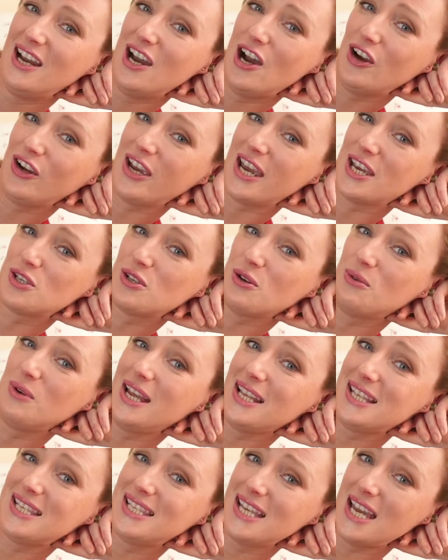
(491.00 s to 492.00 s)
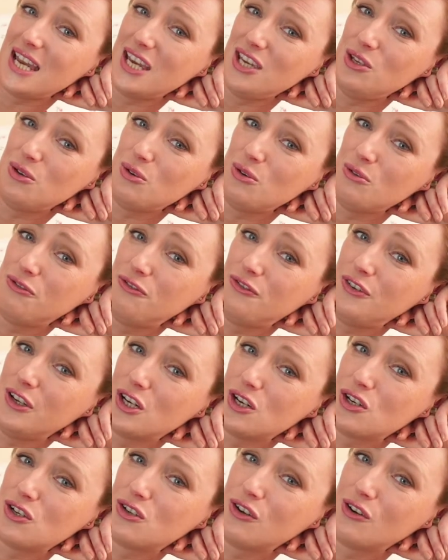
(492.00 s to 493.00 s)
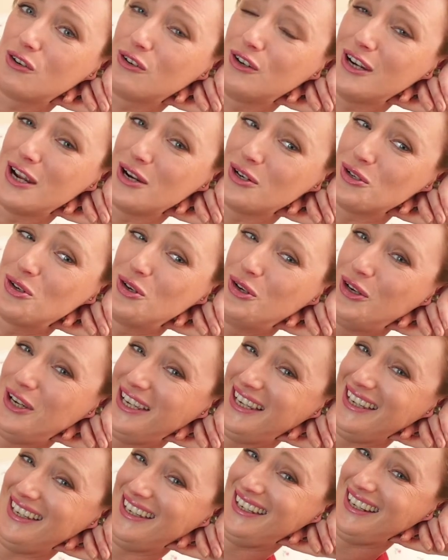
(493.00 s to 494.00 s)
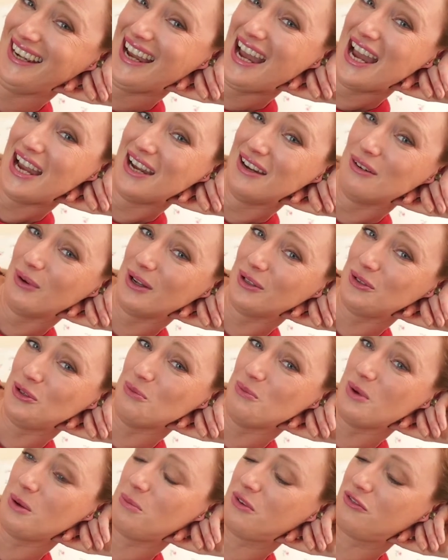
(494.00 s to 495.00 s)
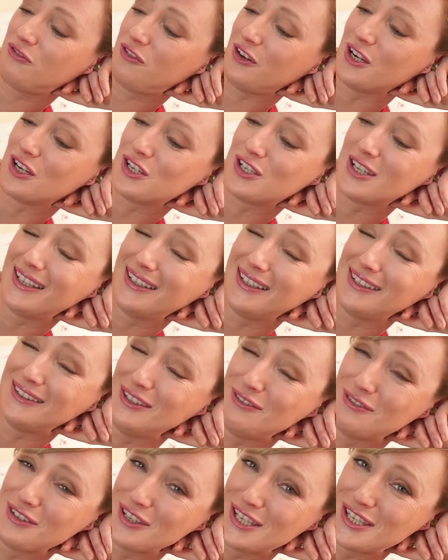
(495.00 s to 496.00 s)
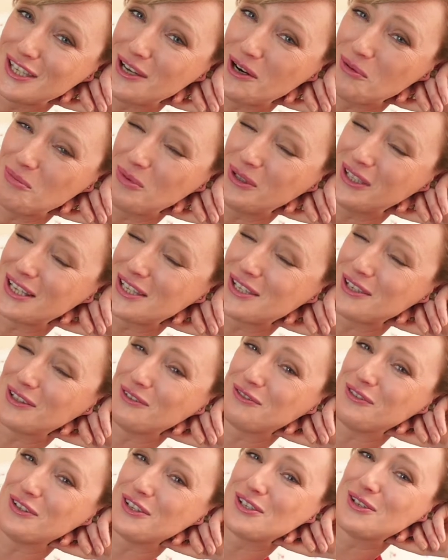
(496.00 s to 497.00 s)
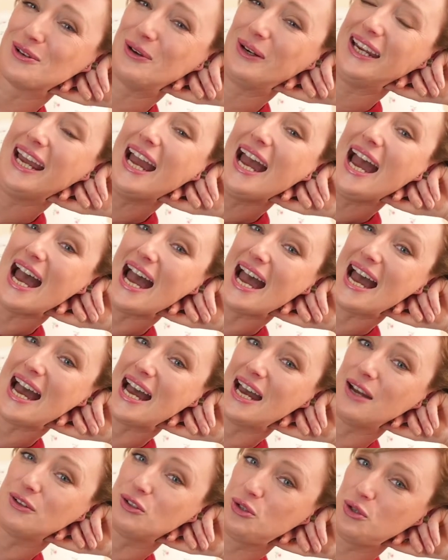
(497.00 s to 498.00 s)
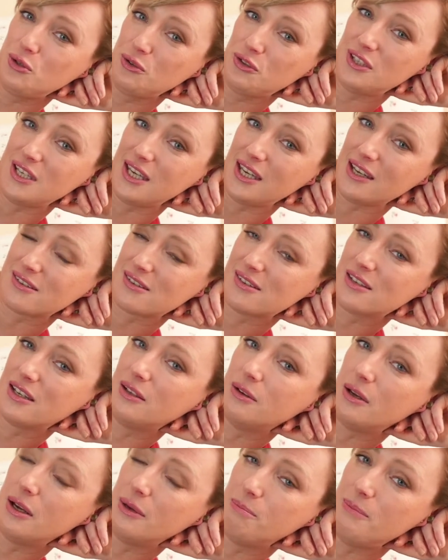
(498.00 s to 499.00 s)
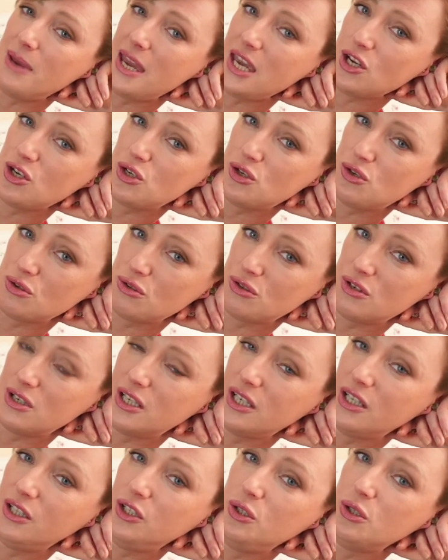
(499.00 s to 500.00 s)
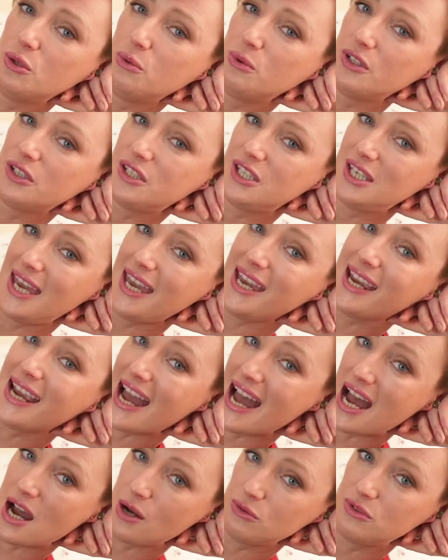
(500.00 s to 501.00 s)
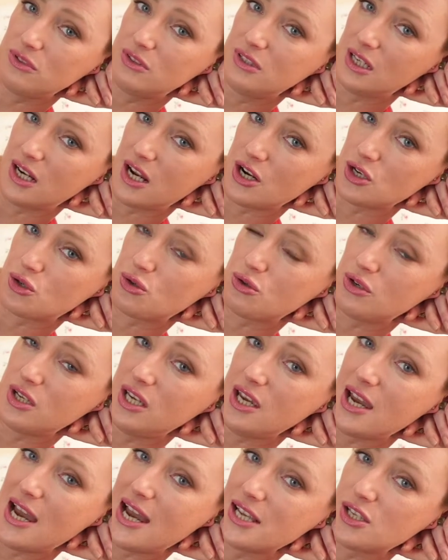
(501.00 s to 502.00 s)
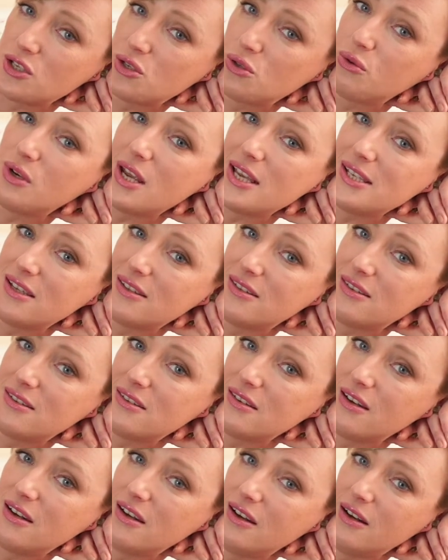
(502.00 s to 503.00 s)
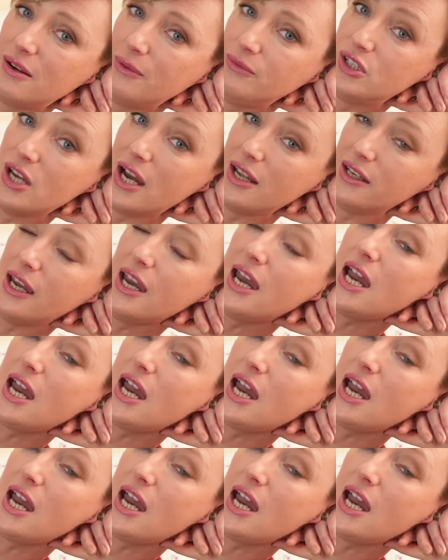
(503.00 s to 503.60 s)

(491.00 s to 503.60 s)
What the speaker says: Okay, so let's say you finished your laundry. Well, you may be finished. I didn't even start, but that's a different story. Two things. Make sure you will take out the laundry as soon as it's done.